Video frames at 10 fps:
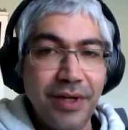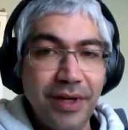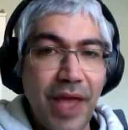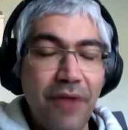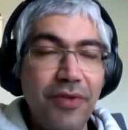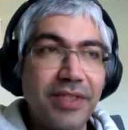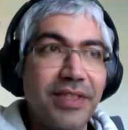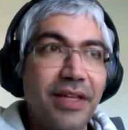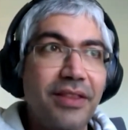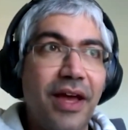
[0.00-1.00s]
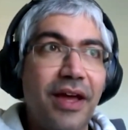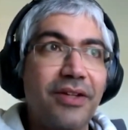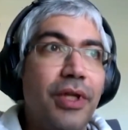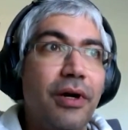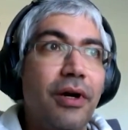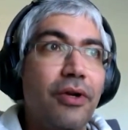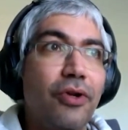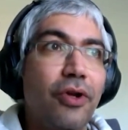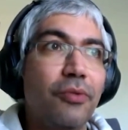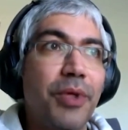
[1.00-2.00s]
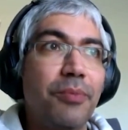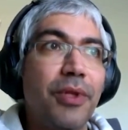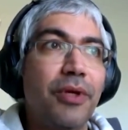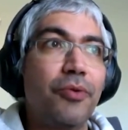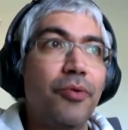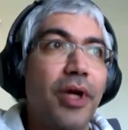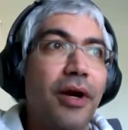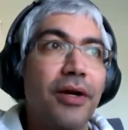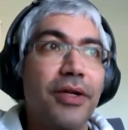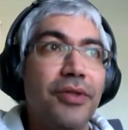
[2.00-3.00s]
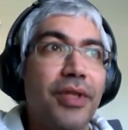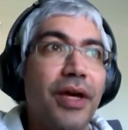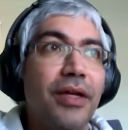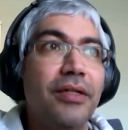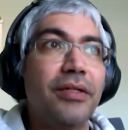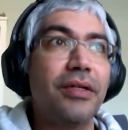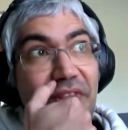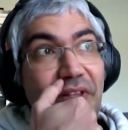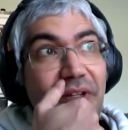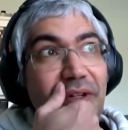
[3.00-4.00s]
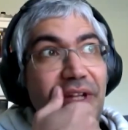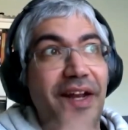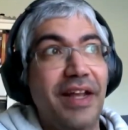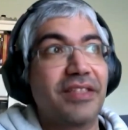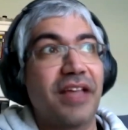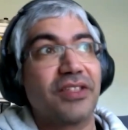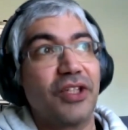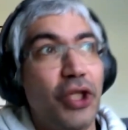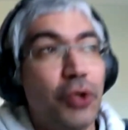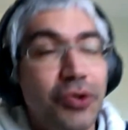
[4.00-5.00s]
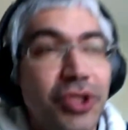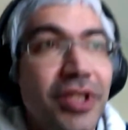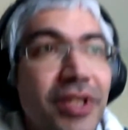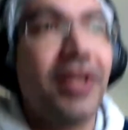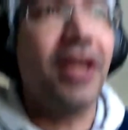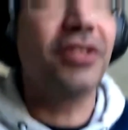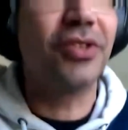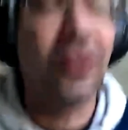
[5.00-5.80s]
Mm-hmm. Having said that, there are a lot of people who would argue that Linux has a huge case